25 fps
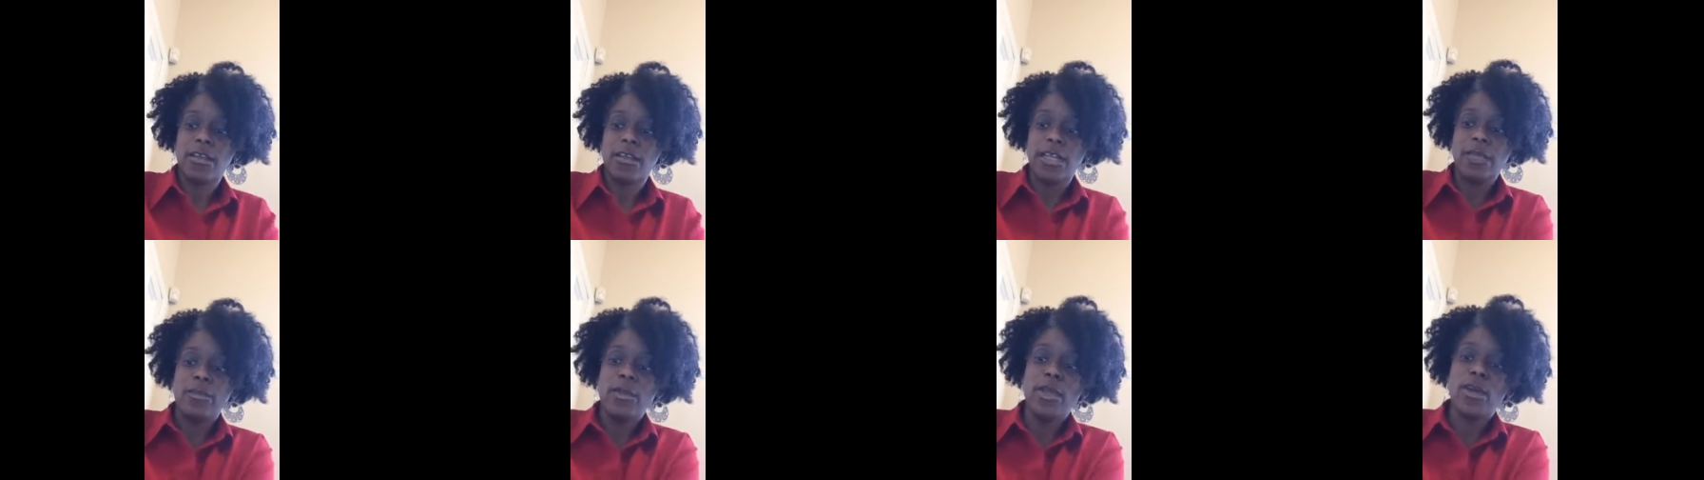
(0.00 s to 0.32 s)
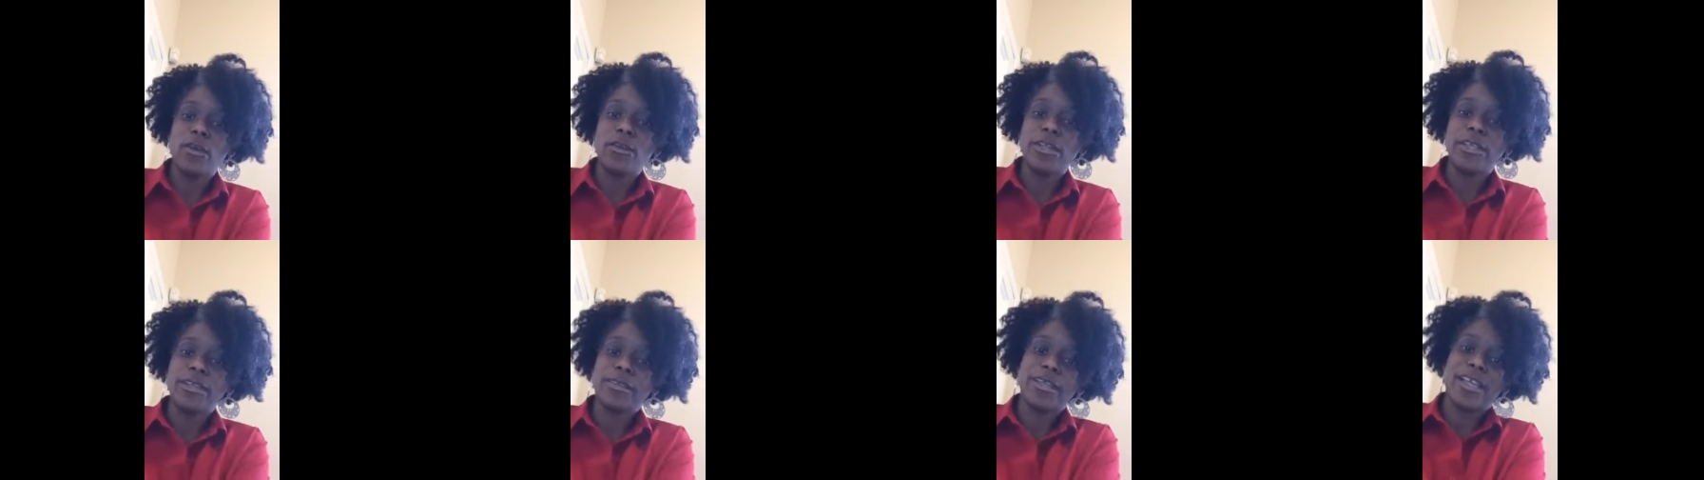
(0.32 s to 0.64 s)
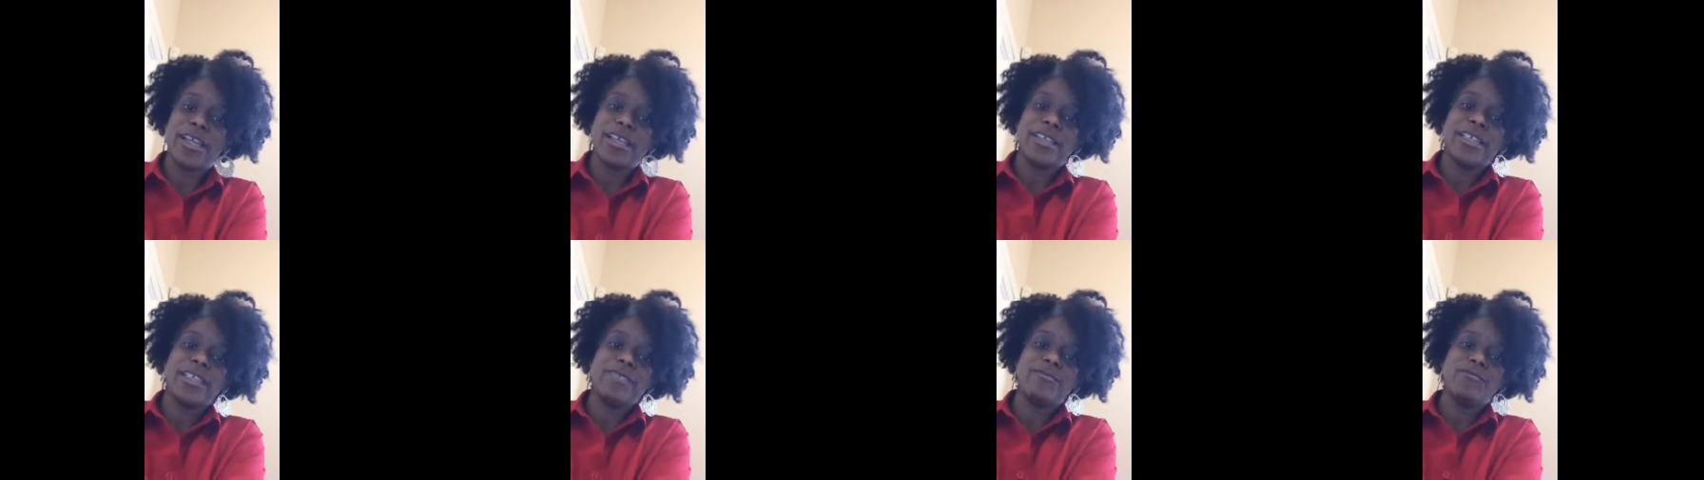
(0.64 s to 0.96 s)
let me hold it.
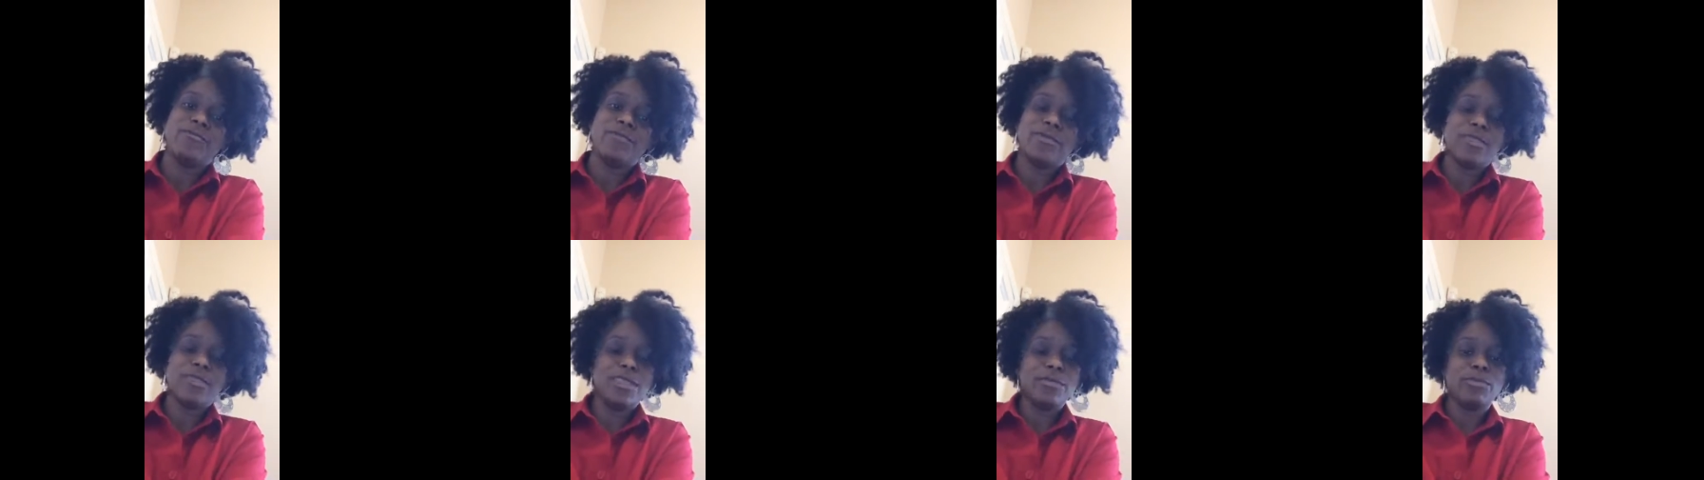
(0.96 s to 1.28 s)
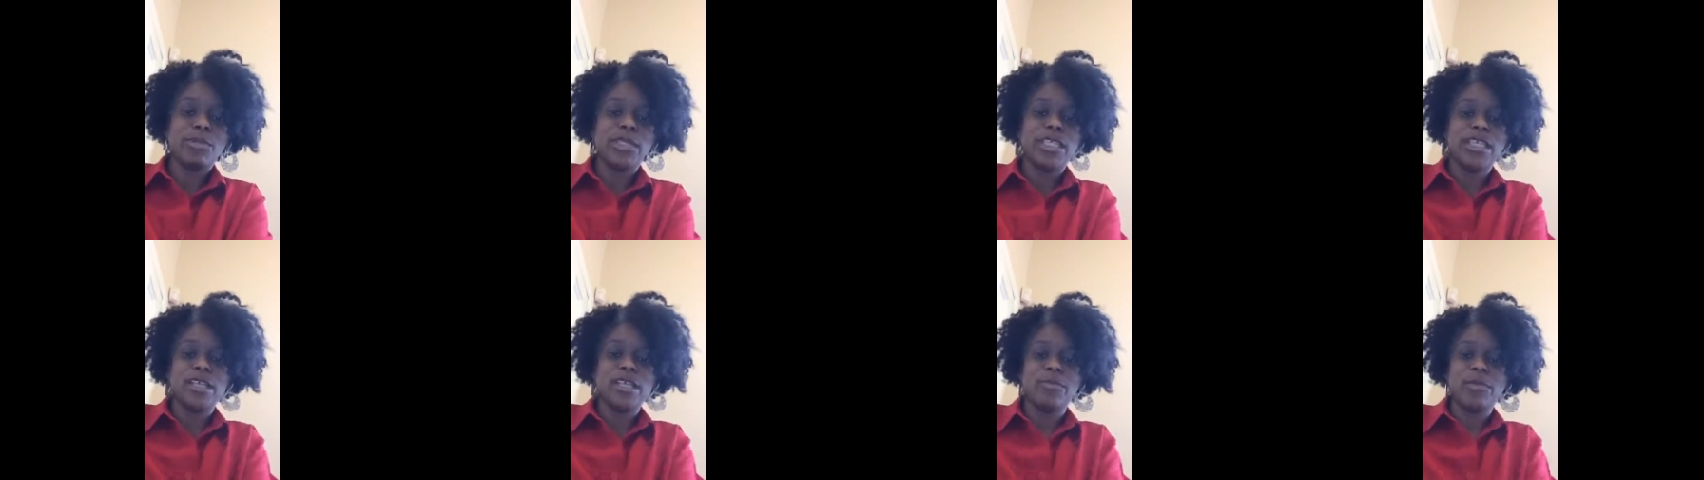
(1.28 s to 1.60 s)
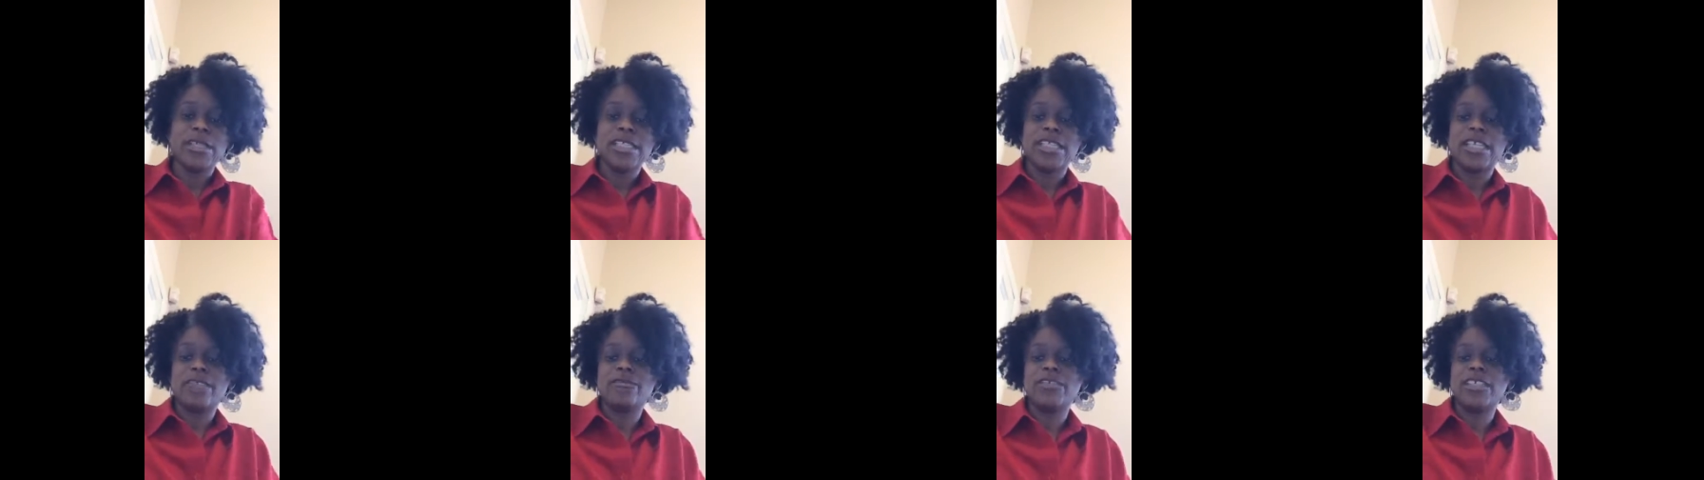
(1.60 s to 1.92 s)
I didn't plug
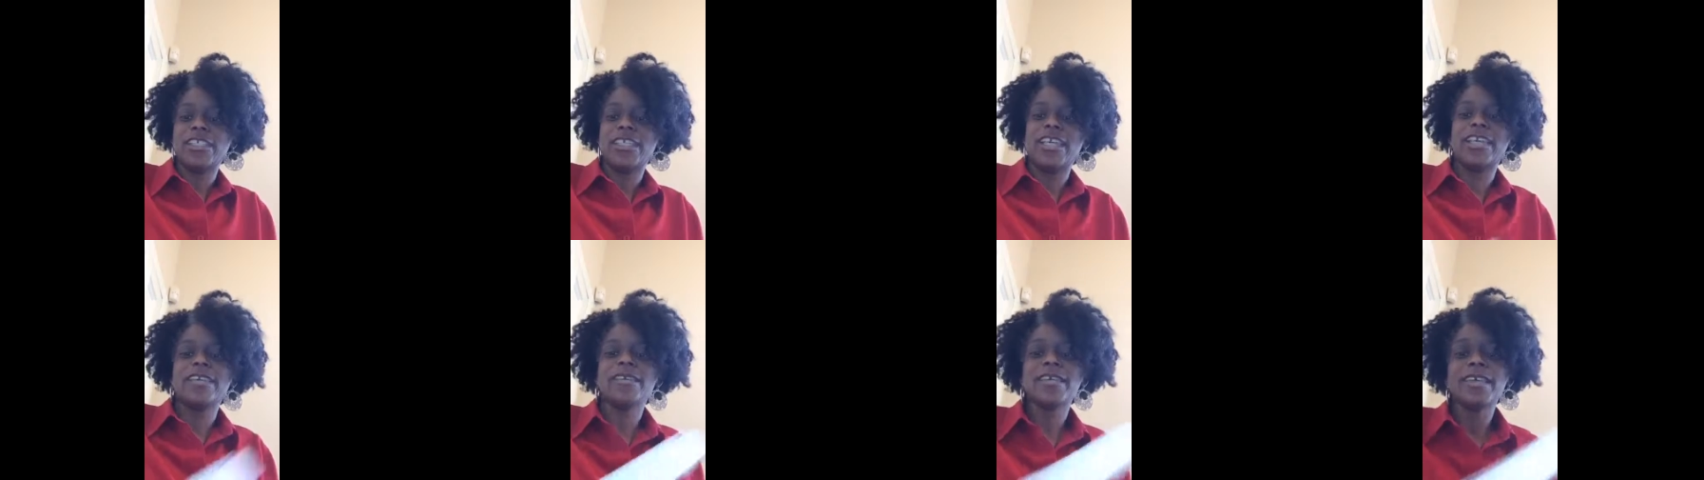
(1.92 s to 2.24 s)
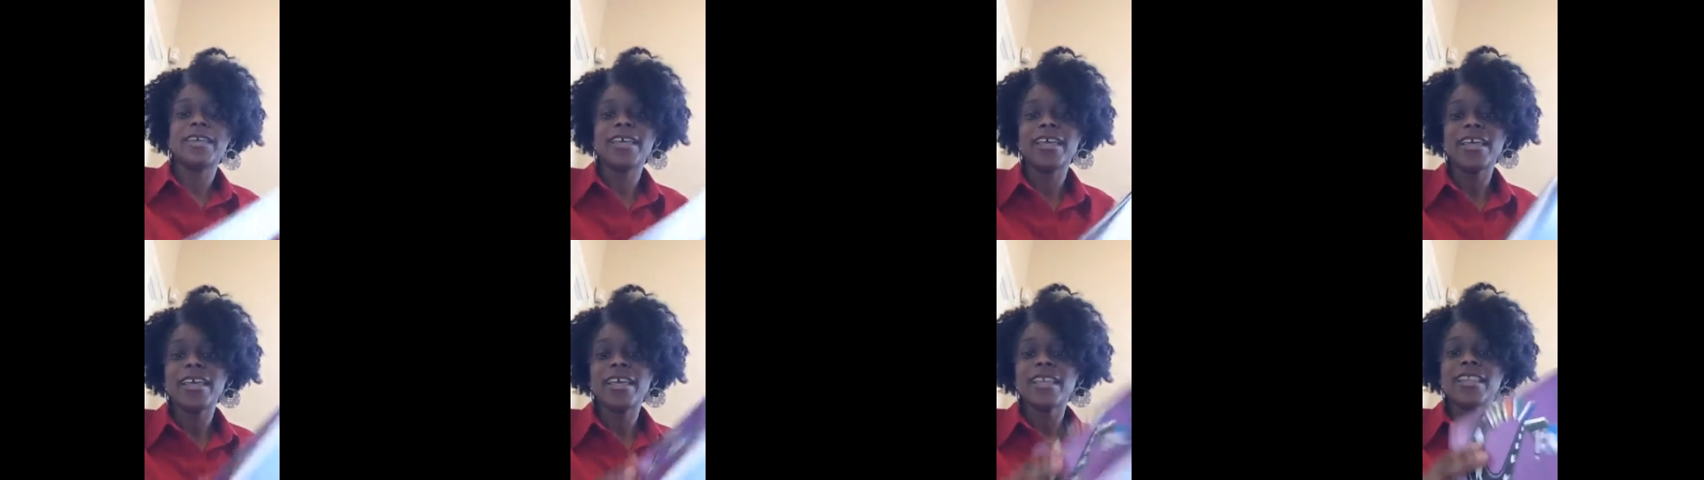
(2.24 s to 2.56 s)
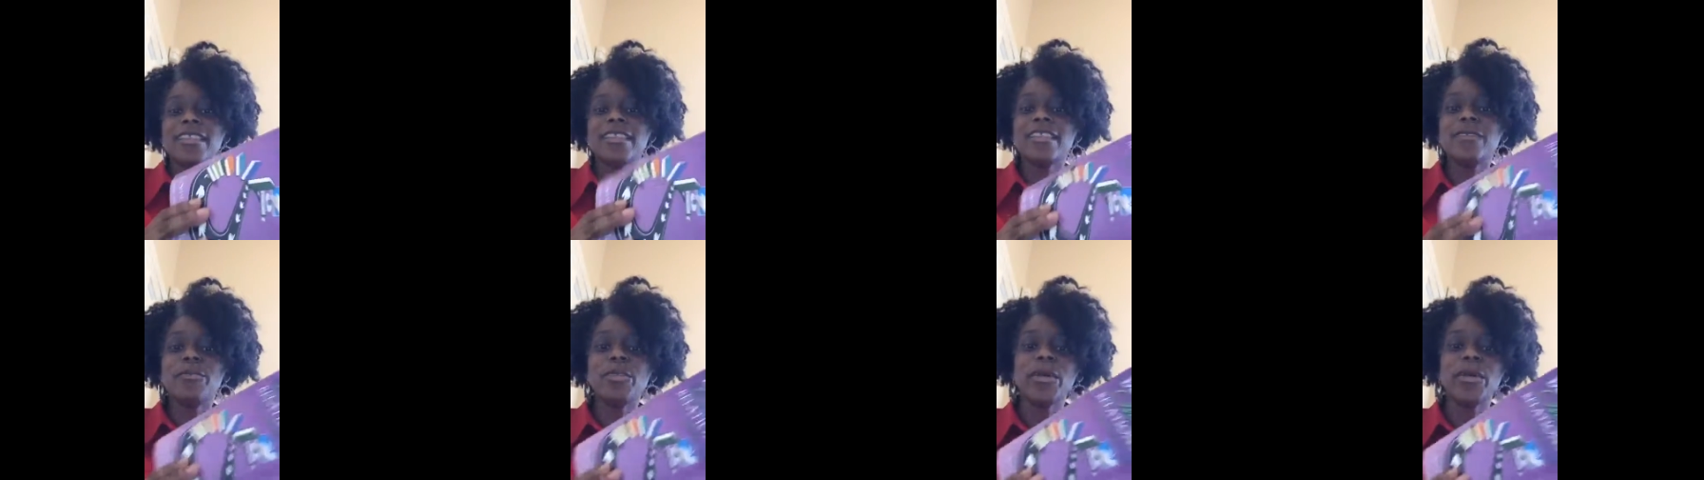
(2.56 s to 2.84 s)
myself today. The